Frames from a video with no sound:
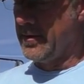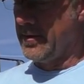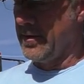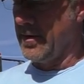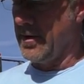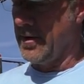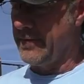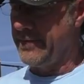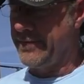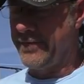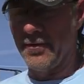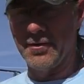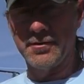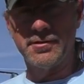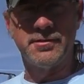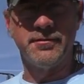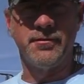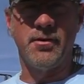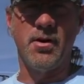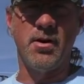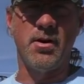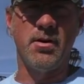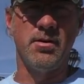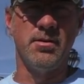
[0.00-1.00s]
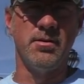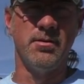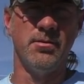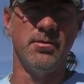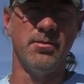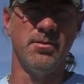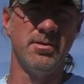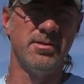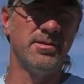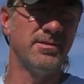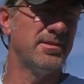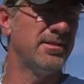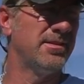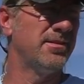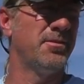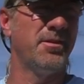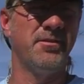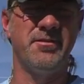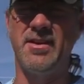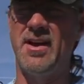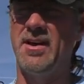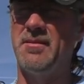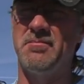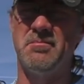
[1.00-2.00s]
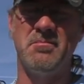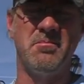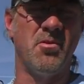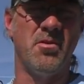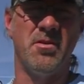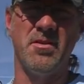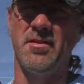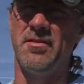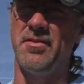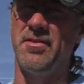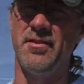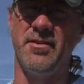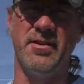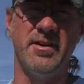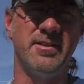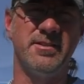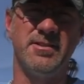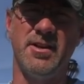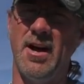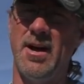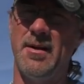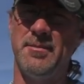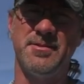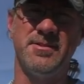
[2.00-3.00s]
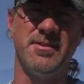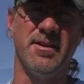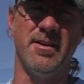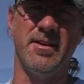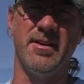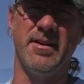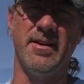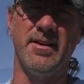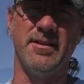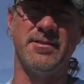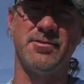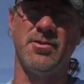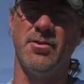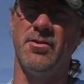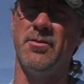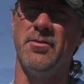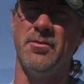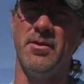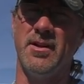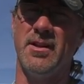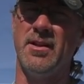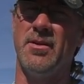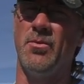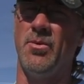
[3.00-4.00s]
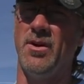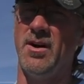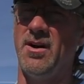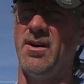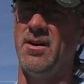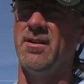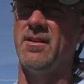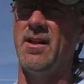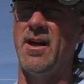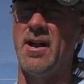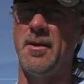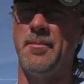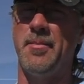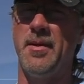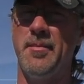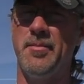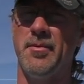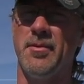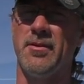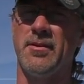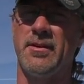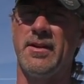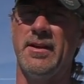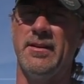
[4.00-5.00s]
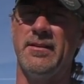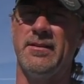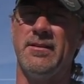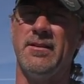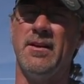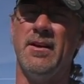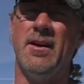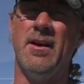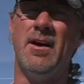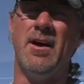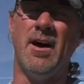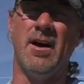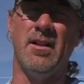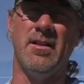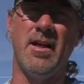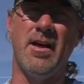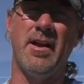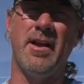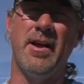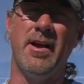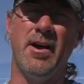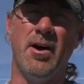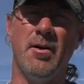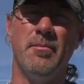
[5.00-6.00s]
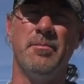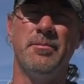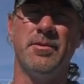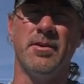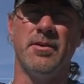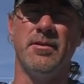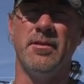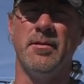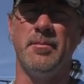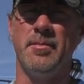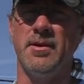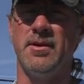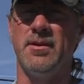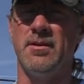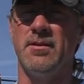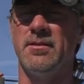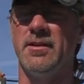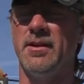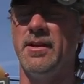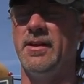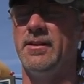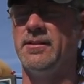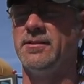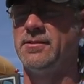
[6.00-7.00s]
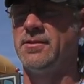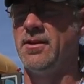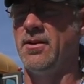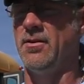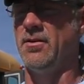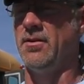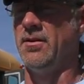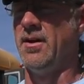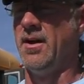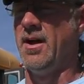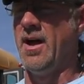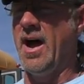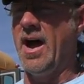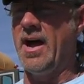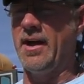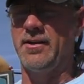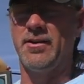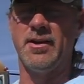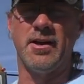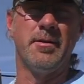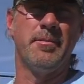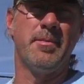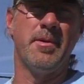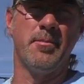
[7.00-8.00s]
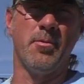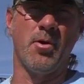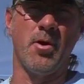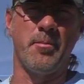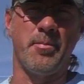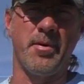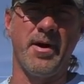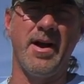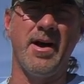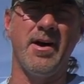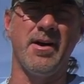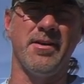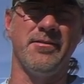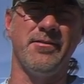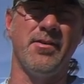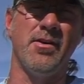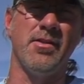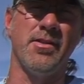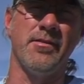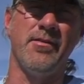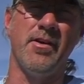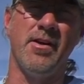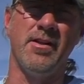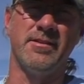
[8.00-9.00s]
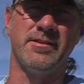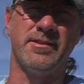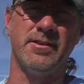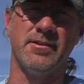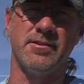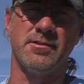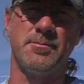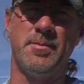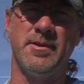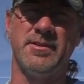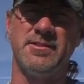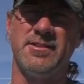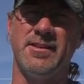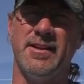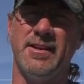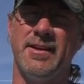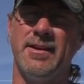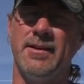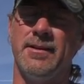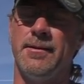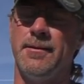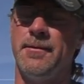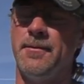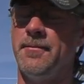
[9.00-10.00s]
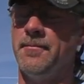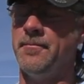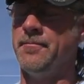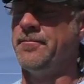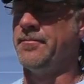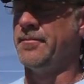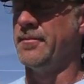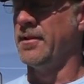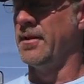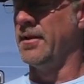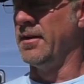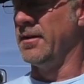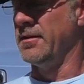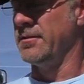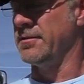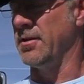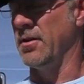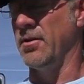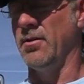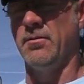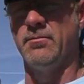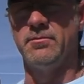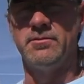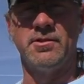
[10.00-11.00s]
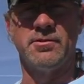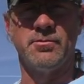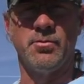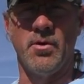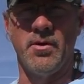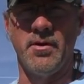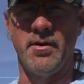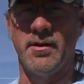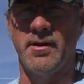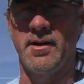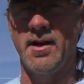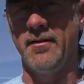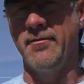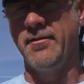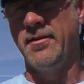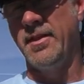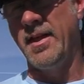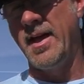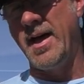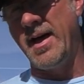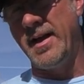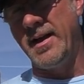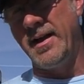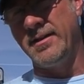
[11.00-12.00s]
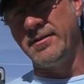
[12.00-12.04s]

Uh, first of all, Uh, we've got more than thirty jobs done and it's going really well. A lot of people are getting a lot of help during the build, and so I couldn't be more proud of all the volunteers pitching in. So just wanted to cover that.